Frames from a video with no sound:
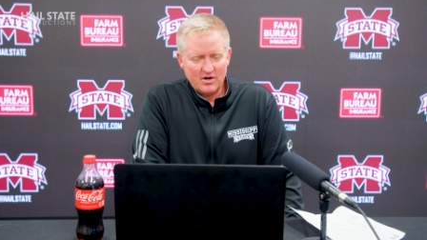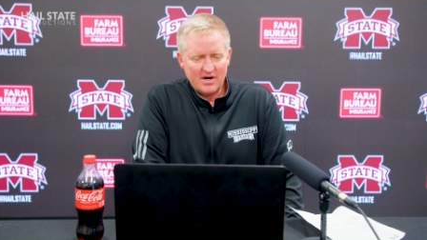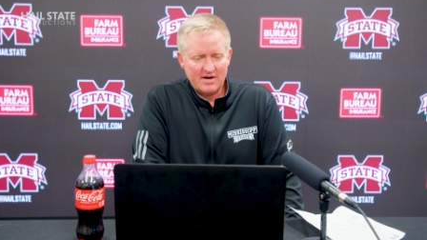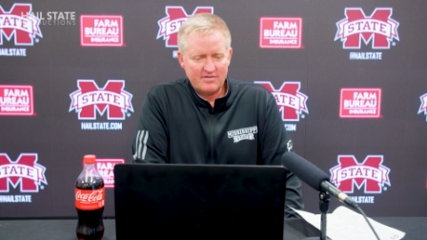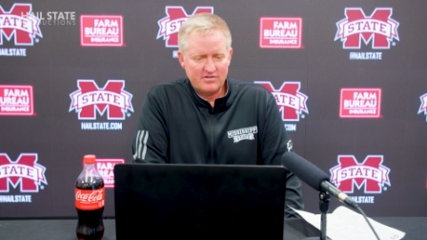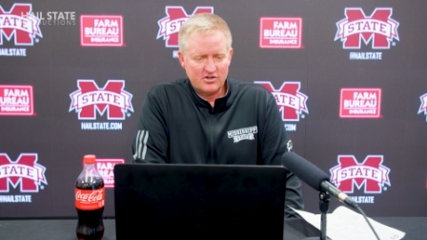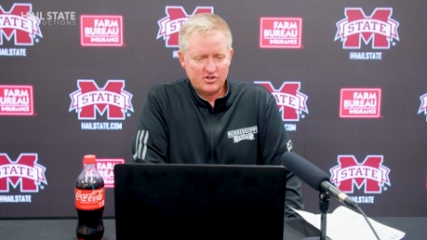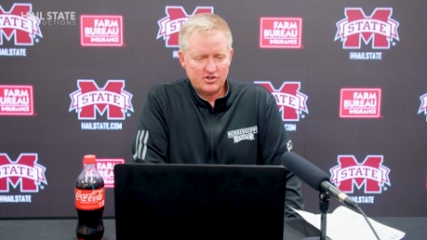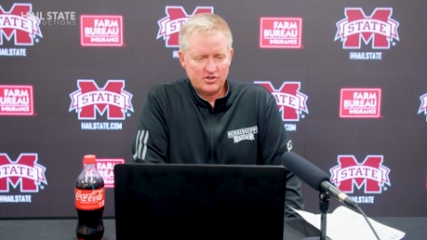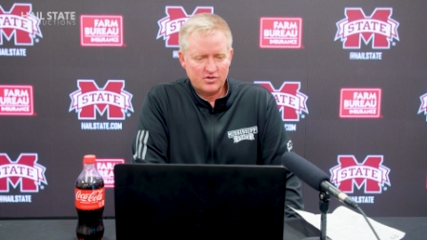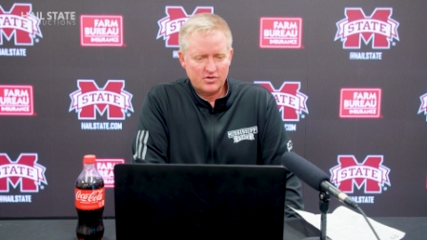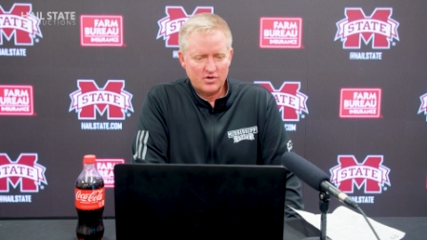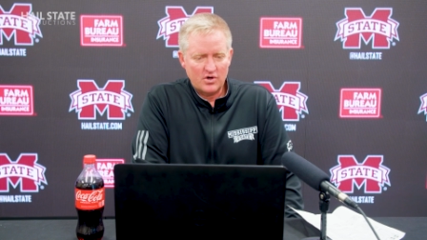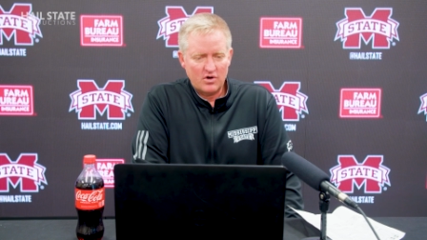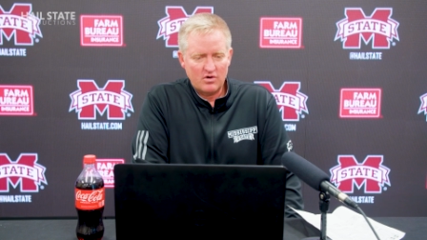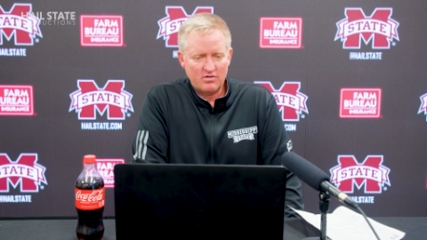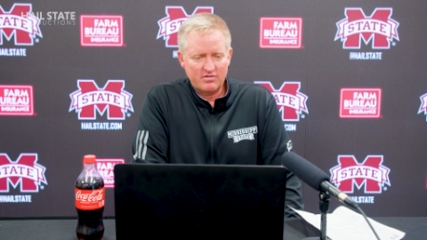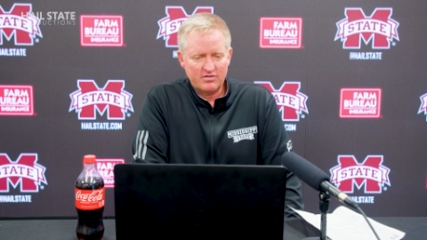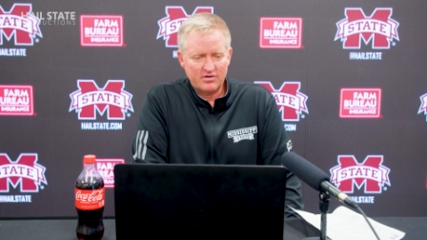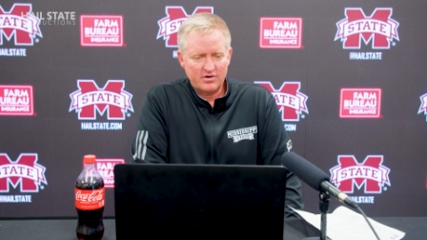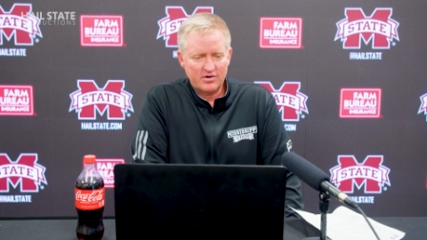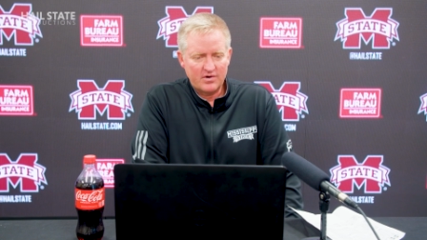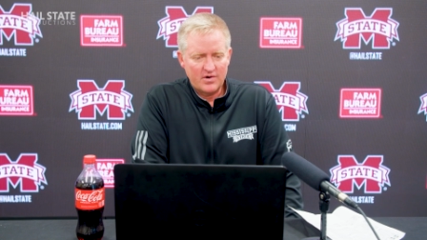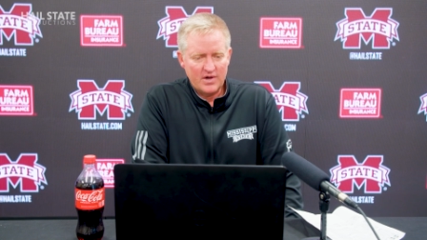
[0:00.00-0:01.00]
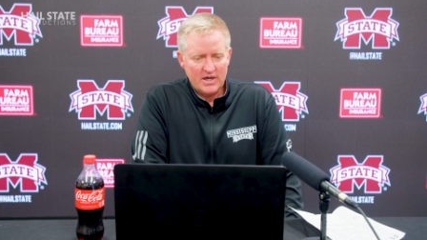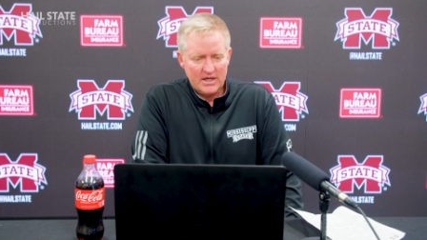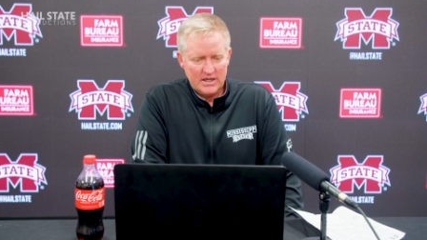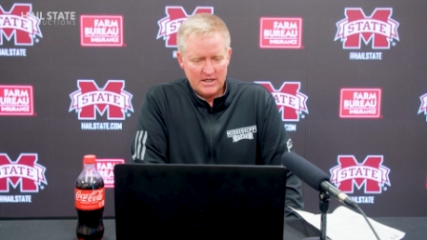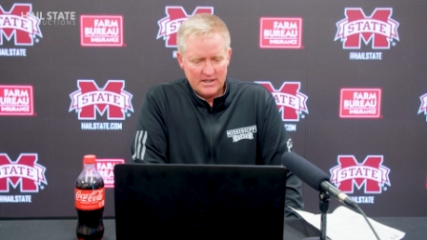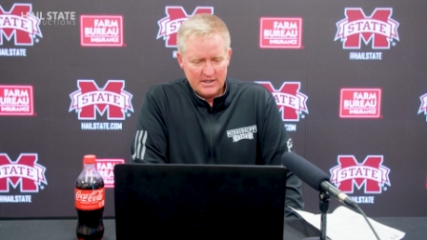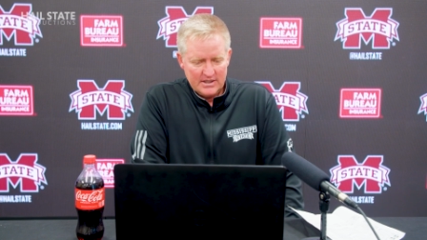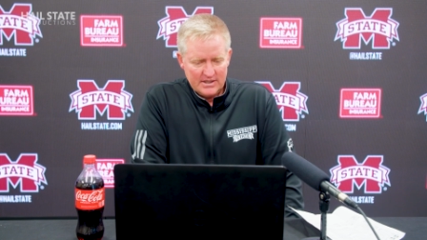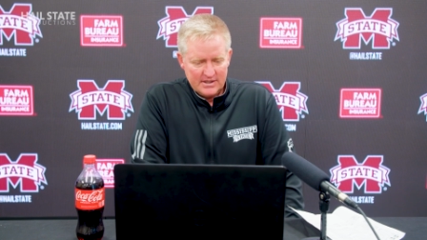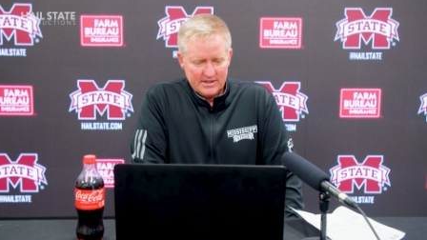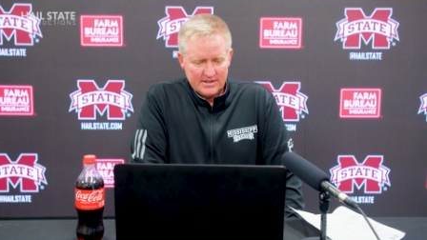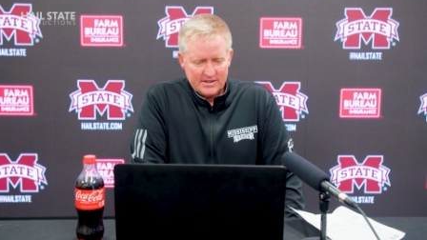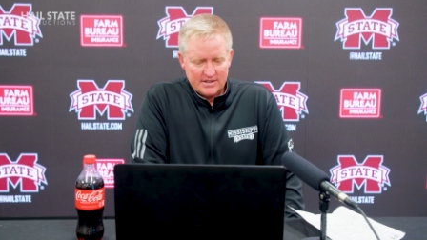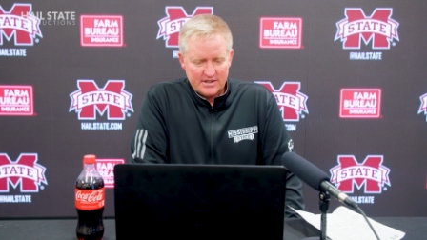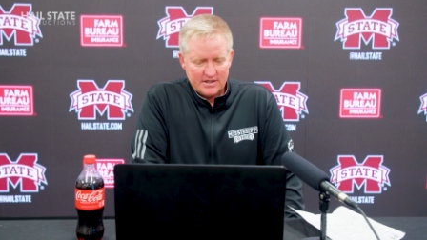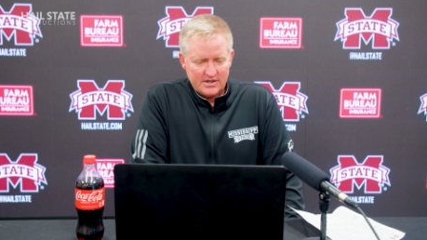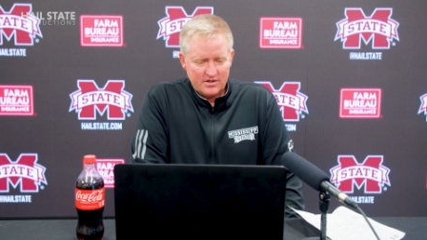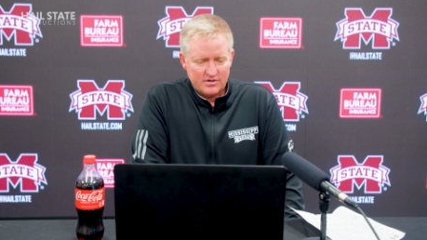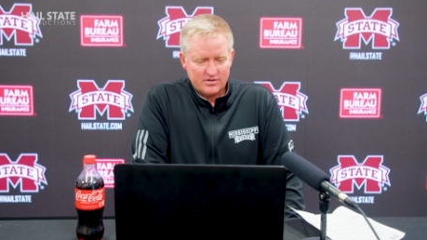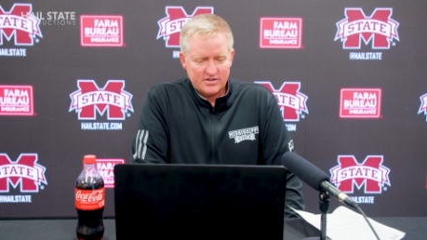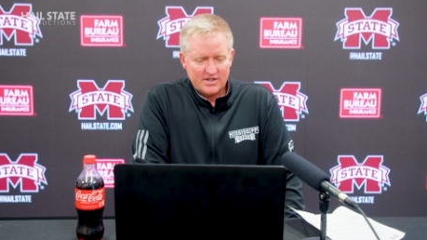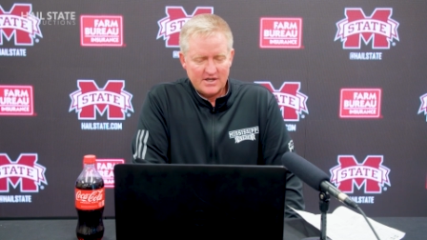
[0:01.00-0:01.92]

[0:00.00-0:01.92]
you're having to shoot over you know,